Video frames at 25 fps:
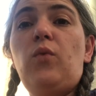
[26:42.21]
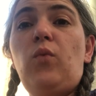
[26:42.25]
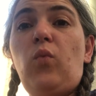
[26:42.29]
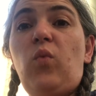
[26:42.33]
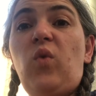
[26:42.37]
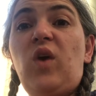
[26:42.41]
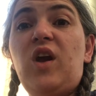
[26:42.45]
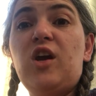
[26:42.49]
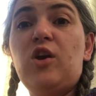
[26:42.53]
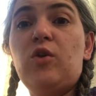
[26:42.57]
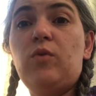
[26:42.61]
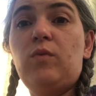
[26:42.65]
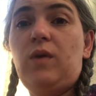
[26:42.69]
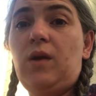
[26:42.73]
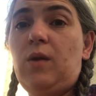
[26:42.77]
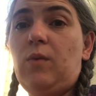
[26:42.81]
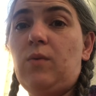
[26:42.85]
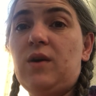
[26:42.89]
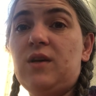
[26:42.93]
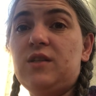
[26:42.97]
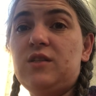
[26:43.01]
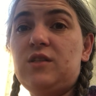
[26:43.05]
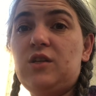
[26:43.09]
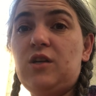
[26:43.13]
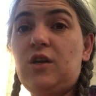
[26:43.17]
where we
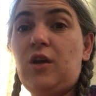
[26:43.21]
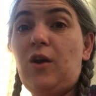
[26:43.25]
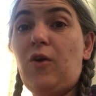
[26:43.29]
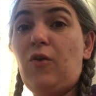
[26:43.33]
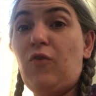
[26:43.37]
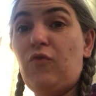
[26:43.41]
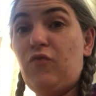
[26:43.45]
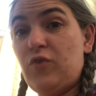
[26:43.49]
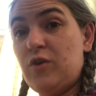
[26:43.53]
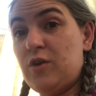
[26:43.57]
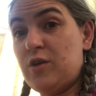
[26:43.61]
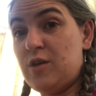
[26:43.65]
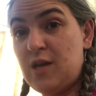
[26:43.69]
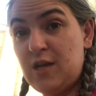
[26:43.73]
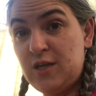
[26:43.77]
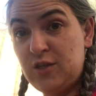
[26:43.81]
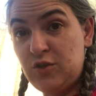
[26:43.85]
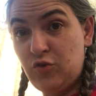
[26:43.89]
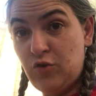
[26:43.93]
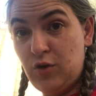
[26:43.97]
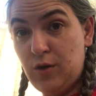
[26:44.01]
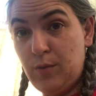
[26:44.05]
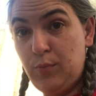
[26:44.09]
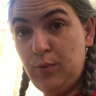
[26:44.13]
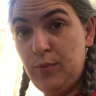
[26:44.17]
want to go for our next
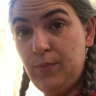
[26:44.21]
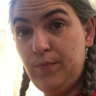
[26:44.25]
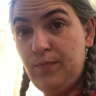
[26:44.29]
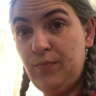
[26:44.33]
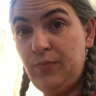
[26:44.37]
trip.